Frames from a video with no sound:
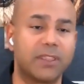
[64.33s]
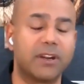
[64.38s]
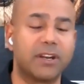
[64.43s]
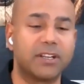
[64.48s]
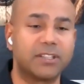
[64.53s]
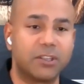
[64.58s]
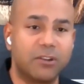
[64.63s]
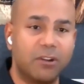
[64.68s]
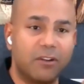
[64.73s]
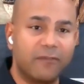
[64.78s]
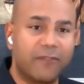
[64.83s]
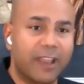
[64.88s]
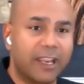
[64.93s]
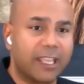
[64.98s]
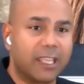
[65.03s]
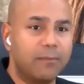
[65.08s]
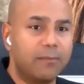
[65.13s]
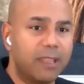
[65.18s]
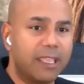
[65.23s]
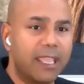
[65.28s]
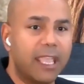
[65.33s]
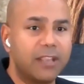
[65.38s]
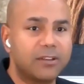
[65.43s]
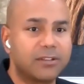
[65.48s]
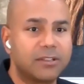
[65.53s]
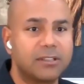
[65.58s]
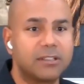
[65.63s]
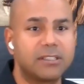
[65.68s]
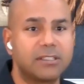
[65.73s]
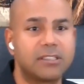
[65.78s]
whether it's a unified
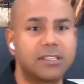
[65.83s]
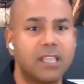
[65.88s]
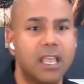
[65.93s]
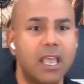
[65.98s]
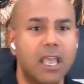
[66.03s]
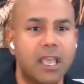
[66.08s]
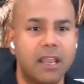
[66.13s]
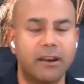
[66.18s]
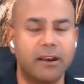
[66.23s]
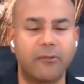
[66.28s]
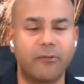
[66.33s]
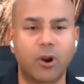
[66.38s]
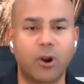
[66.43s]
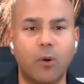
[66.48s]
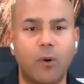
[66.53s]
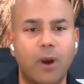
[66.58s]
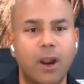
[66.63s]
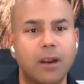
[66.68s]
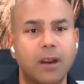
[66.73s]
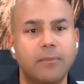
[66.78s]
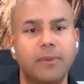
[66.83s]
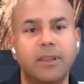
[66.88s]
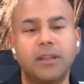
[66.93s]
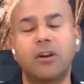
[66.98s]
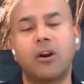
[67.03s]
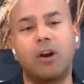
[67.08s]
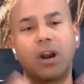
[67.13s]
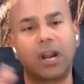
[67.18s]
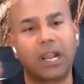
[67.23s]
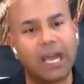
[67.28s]
communications
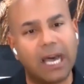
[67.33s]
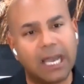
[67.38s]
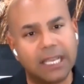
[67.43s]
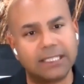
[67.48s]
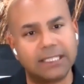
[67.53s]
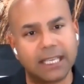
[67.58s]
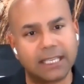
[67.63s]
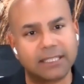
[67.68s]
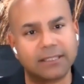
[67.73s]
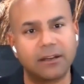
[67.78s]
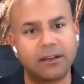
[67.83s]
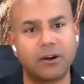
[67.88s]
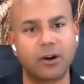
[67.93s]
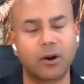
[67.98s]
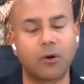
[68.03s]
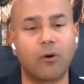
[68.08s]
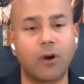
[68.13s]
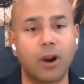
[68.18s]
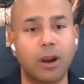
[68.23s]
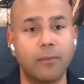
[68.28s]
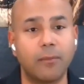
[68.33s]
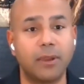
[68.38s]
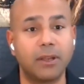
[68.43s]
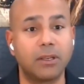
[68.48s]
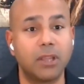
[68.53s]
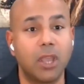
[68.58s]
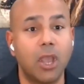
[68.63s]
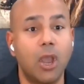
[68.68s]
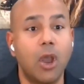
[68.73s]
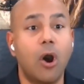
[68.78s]
requirement or a contact center
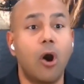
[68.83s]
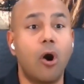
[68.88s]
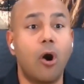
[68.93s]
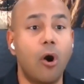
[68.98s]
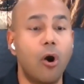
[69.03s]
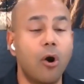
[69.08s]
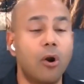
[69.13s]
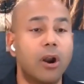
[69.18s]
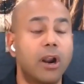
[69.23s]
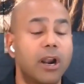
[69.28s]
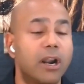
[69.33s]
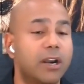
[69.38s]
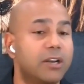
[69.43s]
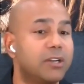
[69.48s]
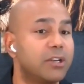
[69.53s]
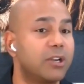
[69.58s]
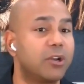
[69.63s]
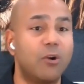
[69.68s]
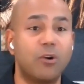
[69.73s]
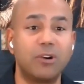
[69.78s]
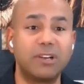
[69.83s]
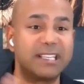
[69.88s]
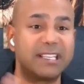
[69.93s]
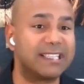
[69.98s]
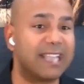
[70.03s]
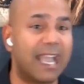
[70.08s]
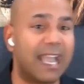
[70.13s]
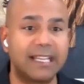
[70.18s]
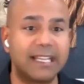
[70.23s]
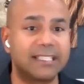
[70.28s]
requirement, or to go
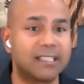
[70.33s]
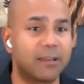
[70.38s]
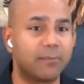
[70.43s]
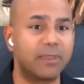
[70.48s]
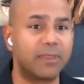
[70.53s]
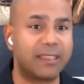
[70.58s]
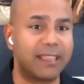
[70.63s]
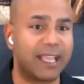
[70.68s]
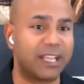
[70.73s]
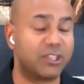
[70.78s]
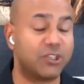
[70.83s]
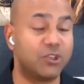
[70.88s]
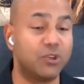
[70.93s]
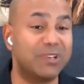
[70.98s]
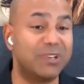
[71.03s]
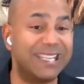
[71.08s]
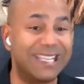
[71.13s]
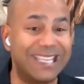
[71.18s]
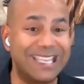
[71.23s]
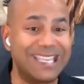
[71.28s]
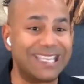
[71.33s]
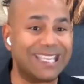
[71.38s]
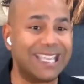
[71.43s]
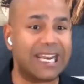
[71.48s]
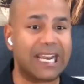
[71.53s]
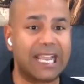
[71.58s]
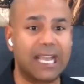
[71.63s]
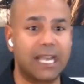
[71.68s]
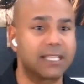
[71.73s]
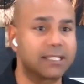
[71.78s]
design something that's unique
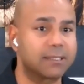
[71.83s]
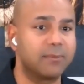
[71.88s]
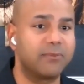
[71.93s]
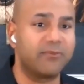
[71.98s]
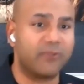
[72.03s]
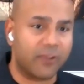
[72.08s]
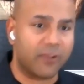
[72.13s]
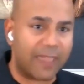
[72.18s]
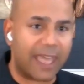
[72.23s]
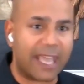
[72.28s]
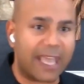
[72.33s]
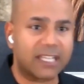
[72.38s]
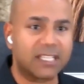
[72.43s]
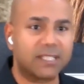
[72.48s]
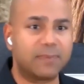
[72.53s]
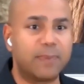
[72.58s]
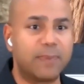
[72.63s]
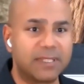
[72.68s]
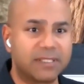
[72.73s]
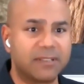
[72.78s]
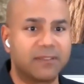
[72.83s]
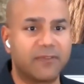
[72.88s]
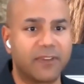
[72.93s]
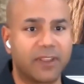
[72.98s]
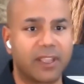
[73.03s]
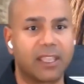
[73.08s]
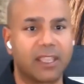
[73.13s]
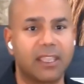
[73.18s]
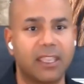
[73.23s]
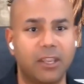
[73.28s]
and custom for that
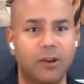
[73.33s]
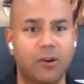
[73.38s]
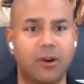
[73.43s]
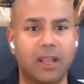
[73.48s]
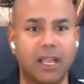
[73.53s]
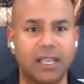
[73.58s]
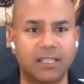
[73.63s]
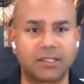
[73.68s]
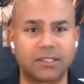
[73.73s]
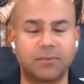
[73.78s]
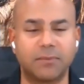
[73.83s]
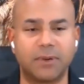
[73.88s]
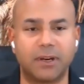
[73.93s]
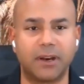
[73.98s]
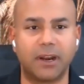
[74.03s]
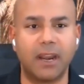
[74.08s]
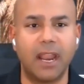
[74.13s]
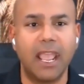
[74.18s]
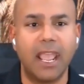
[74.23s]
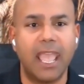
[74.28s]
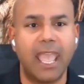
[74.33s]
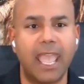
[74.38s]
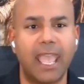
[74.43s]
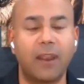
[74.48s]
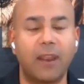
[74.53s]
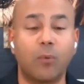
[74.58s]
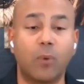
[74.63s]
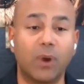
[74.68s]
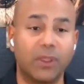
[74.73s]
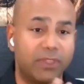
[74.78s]
specific customer
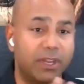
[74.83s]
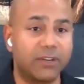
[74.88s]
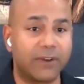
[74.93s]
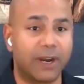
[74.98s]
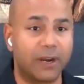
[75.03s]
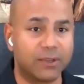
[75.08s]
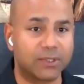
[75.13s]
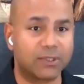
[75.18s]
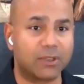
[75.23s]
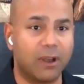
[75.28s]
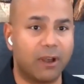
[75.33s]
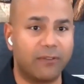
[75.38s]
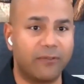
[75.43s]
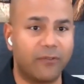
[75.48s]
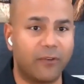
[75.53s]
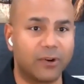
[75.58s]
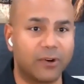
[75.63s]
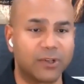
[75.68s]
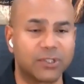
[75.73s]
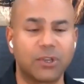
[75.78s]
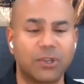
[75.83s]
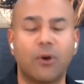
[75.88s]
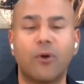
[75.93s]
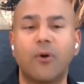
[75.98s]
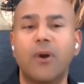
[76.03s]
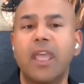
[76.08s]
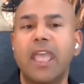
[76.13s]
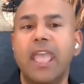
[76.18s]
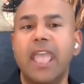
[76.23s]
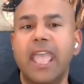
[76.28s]
and what they're trying to solve for.
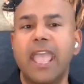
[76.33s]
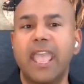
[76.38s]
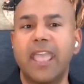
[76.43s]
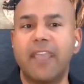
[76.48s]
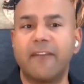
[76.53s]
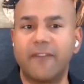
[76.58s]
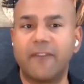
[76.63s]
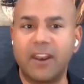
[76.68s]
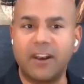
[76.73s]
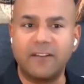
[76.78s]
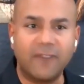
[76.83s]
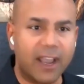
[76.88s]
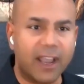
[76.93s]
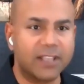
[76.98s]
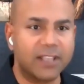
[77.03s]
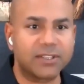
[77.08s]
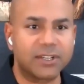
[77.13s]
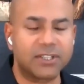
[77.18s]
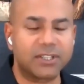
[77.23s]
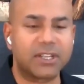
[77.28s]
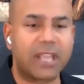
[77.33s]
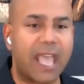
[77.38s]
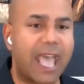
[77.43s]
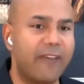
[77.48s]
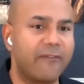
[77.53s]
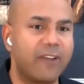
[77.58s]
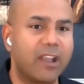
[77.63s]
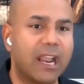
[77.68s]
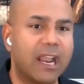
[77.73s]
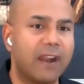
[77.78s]
So if an advisor is
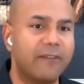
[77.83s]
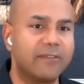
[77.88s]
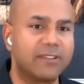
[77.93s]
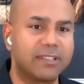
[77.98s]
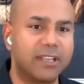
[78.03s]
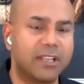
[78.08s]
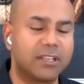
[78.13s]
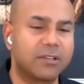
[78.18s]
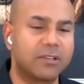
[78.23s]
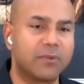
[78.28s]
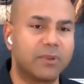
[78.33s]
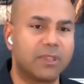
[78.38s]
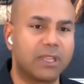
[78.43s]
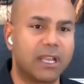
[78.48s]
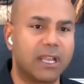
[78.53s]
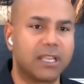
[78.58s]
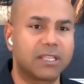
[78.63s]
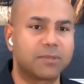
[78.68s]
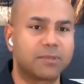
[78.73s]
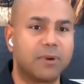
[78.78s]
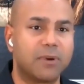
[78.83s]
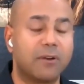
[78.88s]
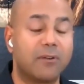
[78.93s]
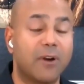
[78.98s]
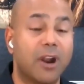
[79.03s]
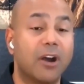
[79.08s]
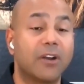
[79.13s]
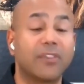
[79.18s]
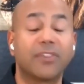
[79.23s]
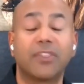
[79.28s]
having a conversation with a customer